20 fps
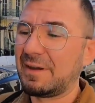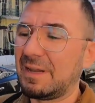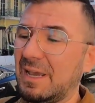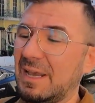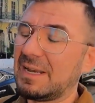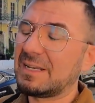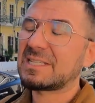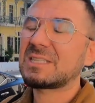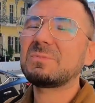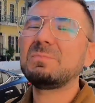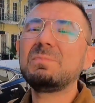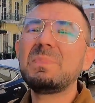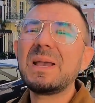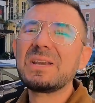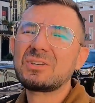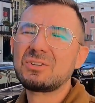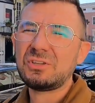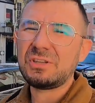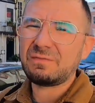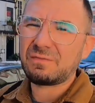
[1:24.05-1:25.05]
and
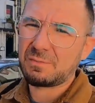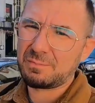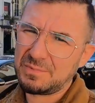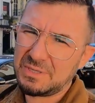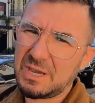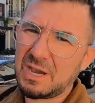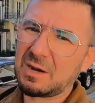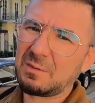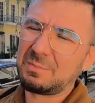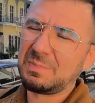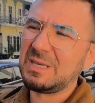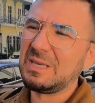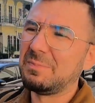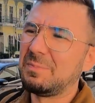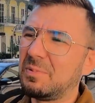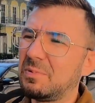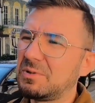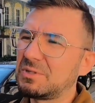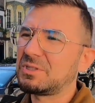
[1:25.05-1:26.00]
especially from young people.